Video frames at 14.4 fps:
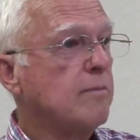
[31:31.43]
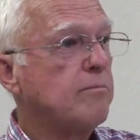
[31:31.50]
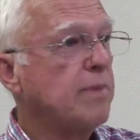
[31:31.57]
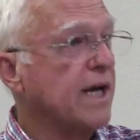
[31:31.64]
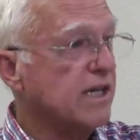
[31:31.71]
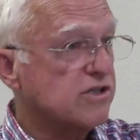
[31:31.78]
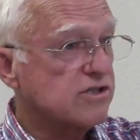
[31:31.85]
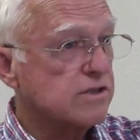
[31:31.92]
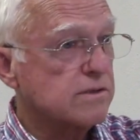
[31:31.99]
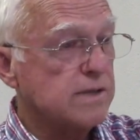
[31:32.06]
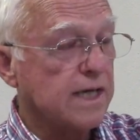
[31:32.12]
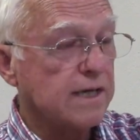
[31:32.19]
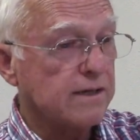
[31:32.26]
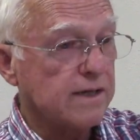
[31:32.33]
but it's
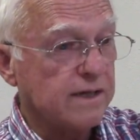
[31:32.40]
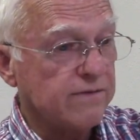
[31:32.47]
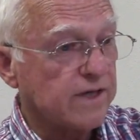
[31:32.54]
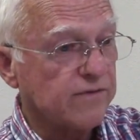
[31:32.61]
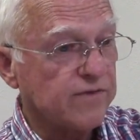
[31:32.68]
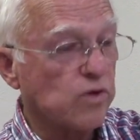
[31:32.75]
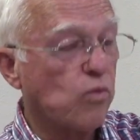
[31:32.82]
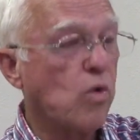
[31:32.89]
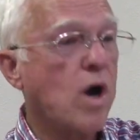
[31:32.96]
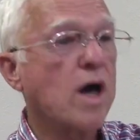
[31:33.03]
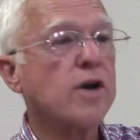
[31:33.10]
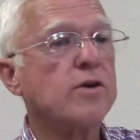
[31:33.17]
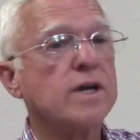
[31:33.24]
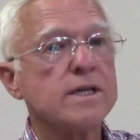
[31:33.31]
it, even if you
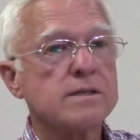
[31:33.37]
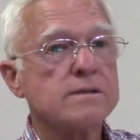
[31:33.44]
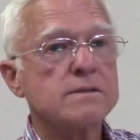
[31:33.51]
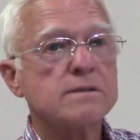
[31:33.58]
water it,